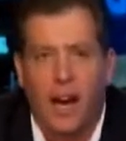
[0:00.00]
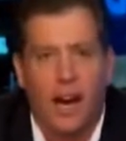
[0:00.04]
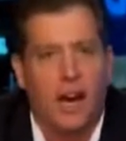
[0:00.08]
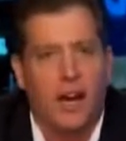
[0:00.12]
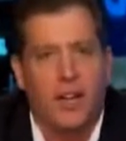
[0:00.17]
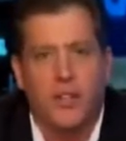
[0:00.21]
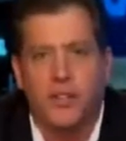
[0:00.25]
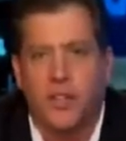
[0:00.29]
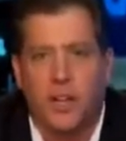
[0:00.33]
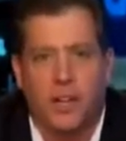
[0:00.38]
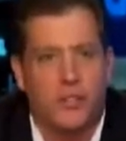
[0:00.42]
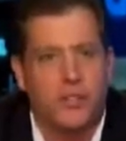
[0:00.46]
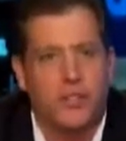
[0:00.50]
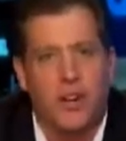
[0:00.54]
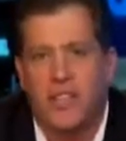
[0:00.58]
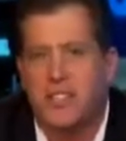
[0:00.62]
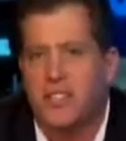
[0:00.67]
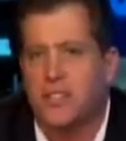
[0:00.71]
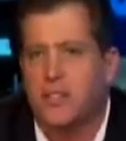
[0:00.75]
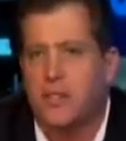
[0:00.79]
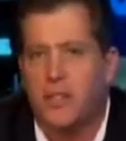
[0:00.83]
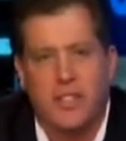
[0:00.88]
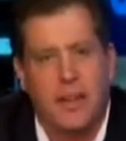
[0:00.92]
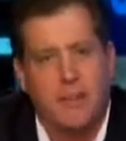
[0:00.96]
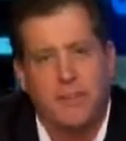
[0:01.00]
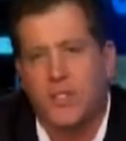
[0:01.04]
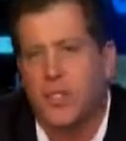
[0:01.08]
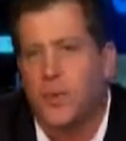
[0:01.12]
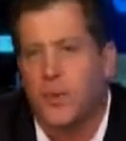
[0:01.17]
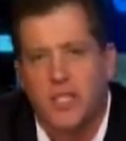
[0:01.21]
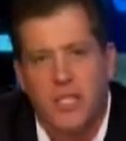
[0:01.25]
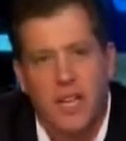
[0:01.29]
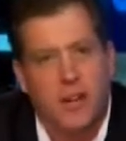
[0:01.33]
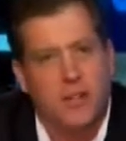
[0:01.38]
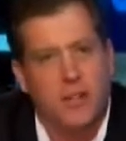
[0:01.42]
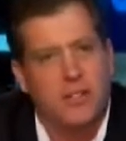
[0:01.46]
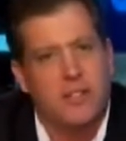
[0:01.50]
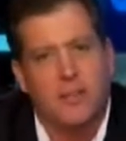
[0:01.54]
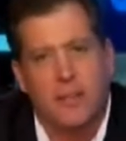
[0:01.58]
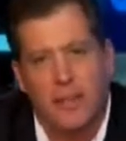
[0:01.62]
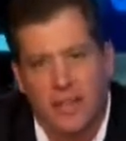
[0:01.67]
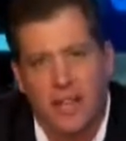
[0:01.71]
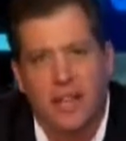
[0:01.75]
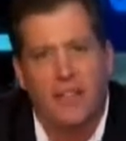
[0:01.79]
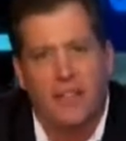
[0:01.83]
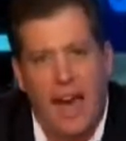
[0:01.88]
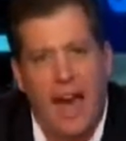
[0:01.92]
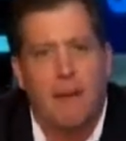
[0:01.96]
tries to attempt suicide or
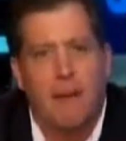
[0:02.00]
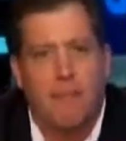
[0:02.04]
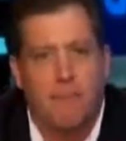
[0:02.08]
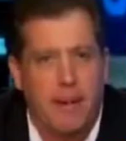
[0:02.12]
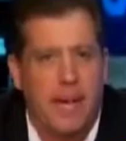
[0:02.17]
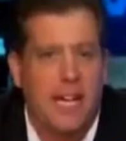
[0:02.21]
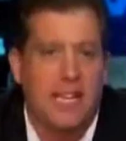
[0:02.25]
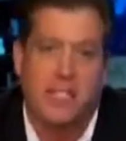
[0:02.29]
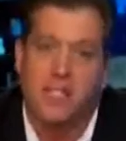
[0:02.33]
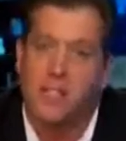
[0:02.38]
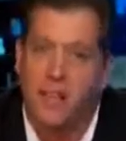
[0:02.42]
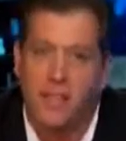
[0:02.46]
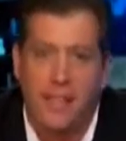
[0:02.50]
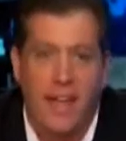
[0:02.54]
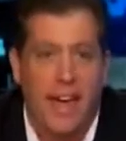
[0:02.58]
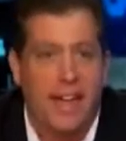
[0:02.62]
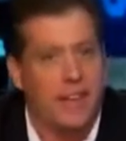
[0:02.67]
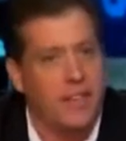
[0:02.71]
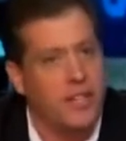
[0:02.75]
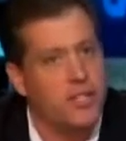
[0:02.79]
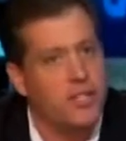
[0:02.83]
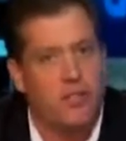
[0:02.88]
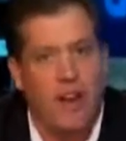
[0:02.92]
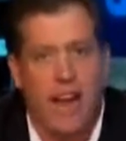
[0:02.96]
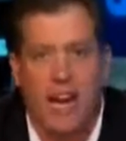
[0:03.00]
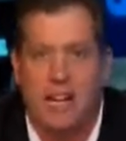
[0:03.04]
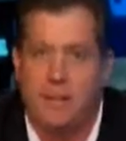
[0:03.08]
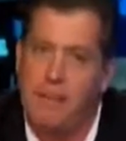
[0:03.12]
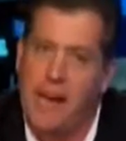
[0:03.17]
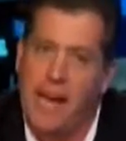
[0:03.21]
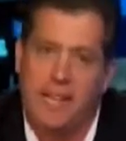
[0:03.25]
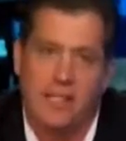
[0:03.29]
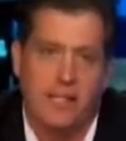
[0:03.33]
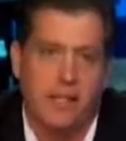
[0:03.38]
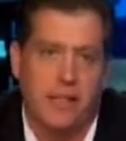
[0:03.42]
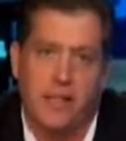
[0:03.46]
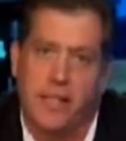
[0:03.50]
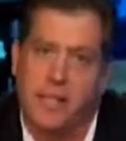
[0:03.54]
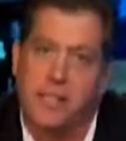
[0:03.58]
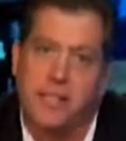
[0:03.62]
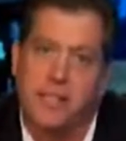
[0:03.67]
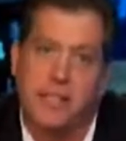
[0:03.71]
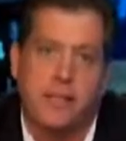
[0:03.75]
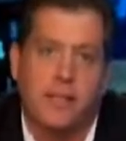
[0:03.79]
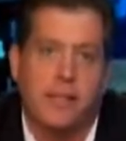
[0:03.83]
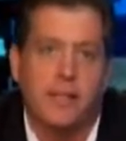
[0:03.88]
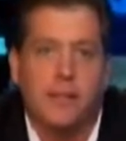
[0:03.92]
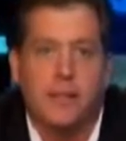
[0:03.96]
something like that based on that, and it's tracked back to
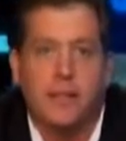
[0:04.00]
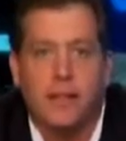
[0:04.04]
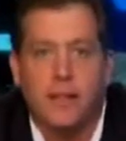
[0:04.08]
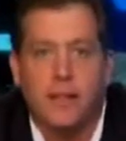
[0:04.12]
this.